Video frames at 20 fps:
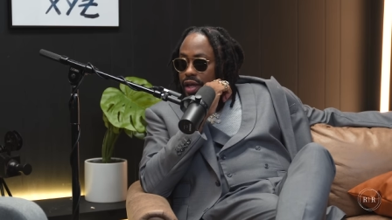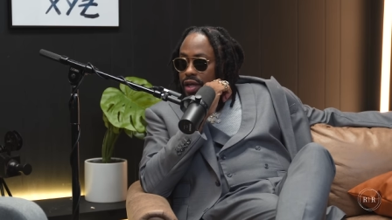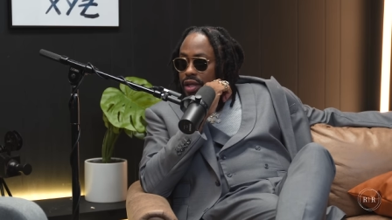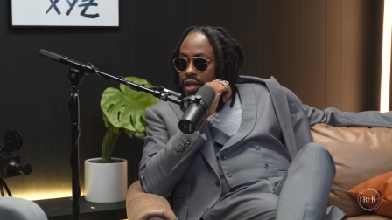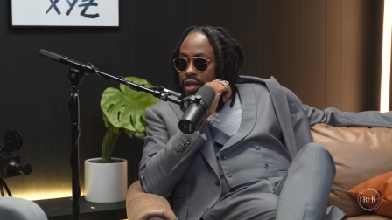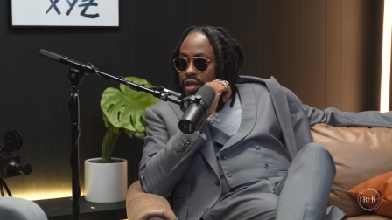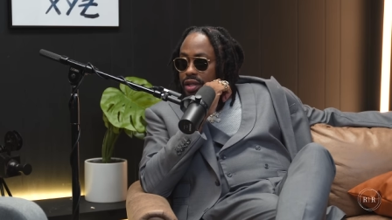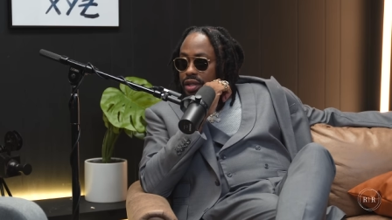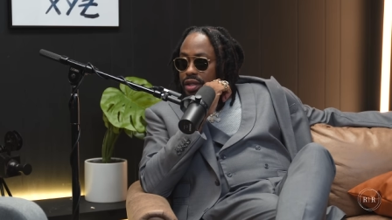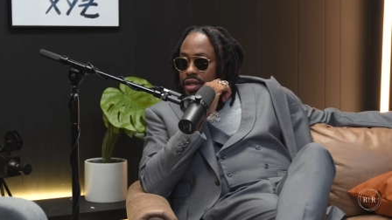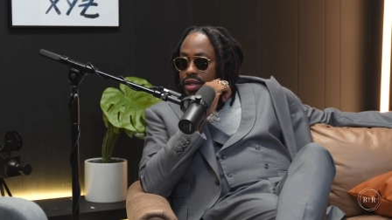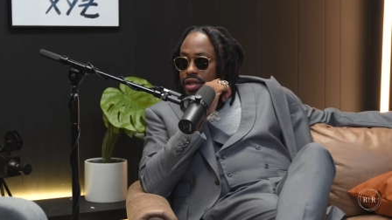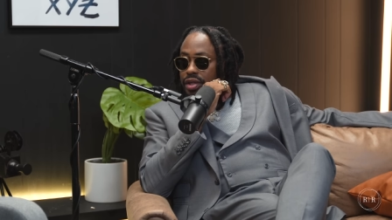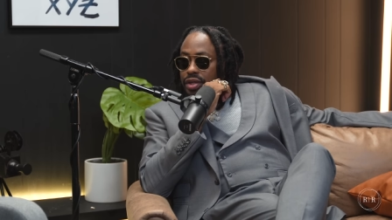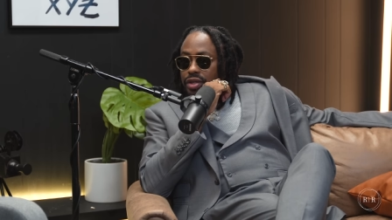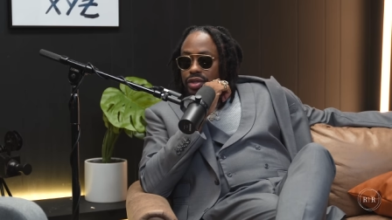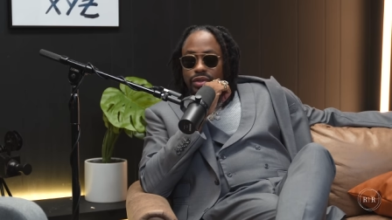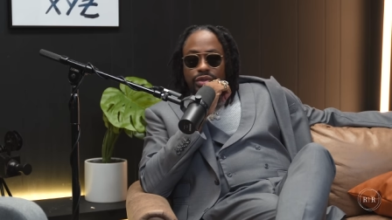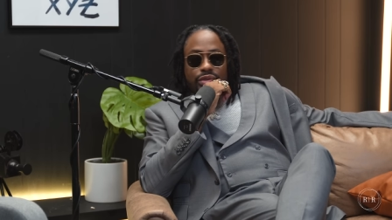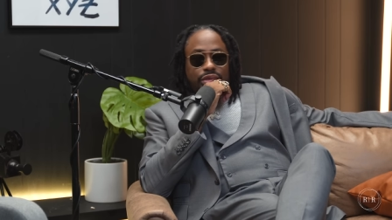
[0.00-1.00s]
What
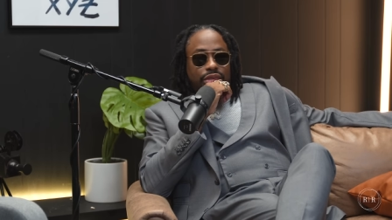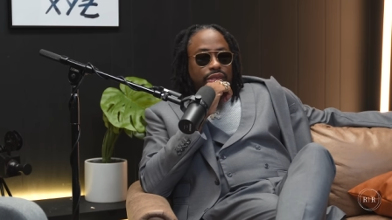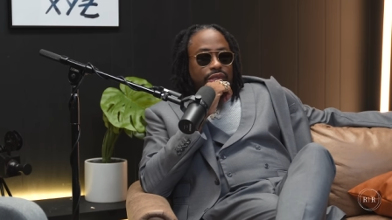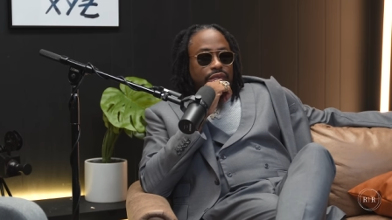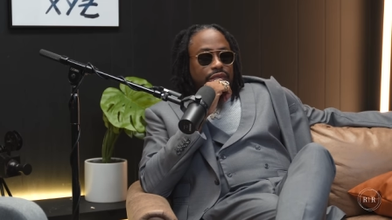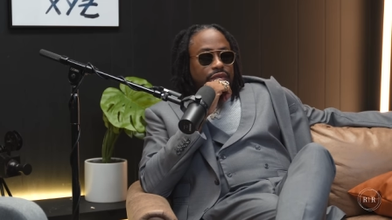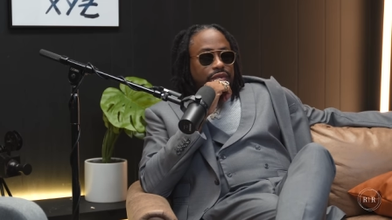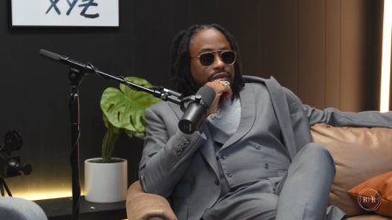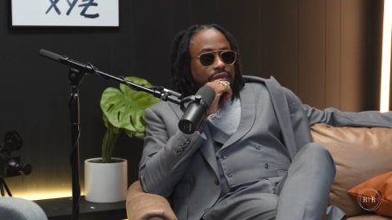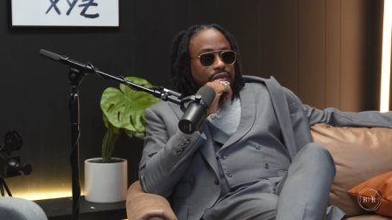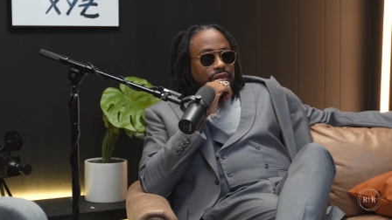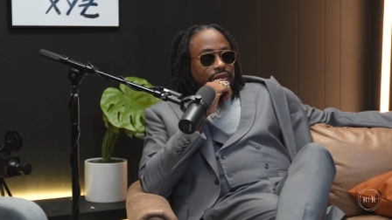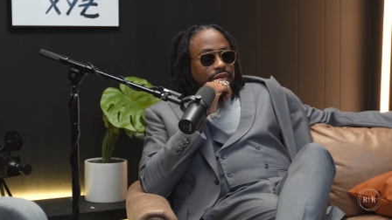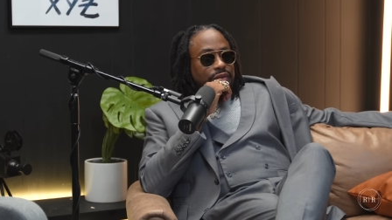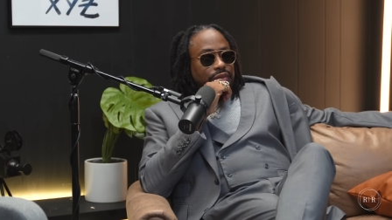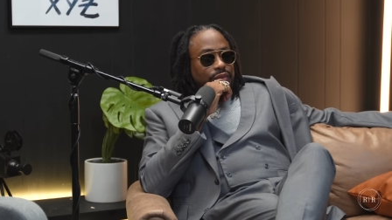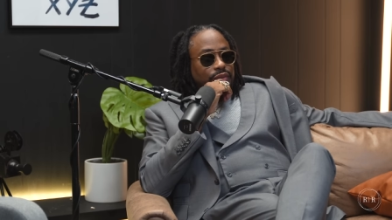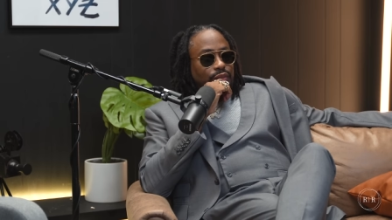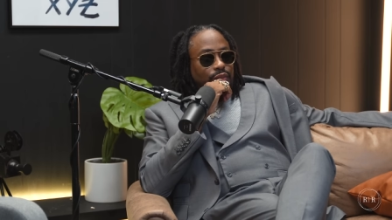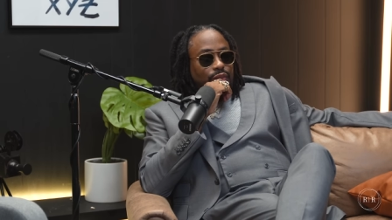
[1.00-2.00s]
did
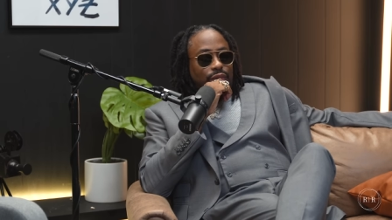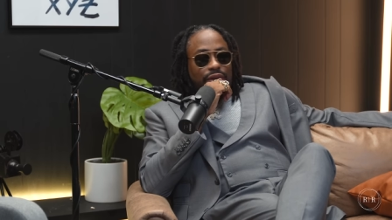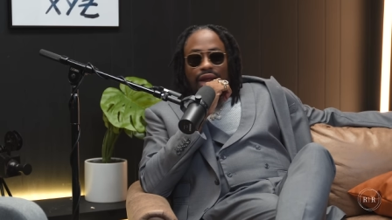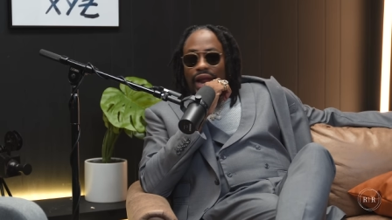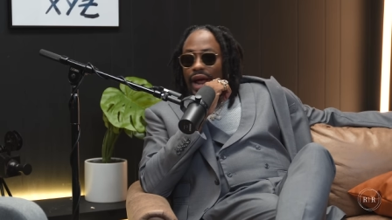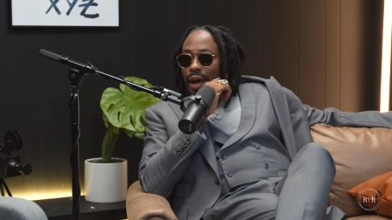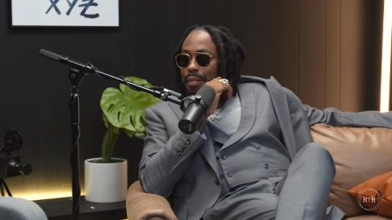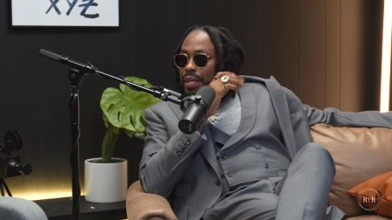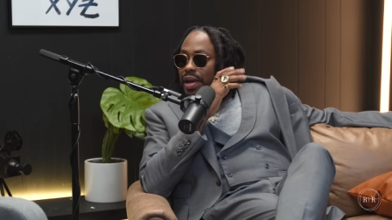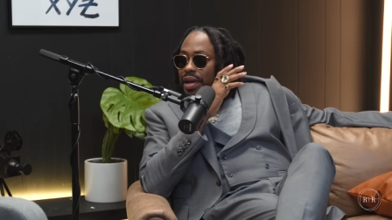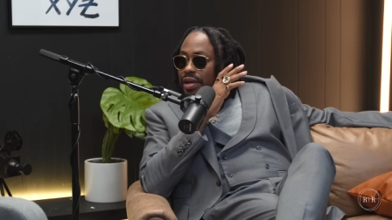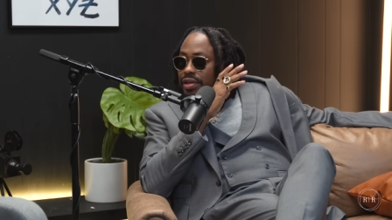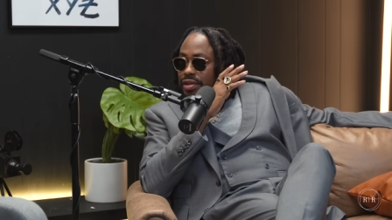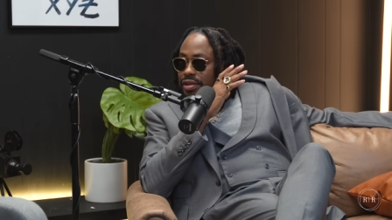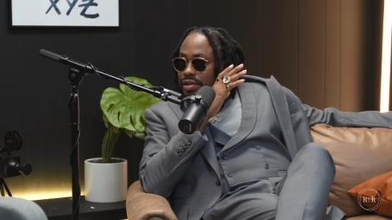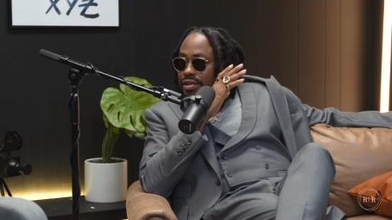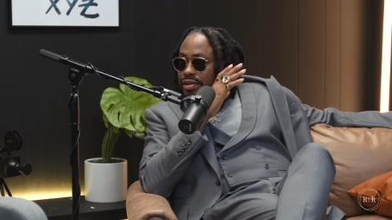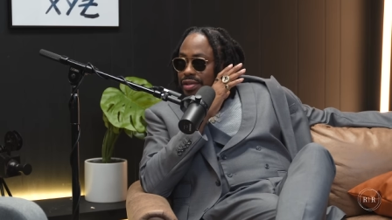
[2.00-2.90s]
I miss?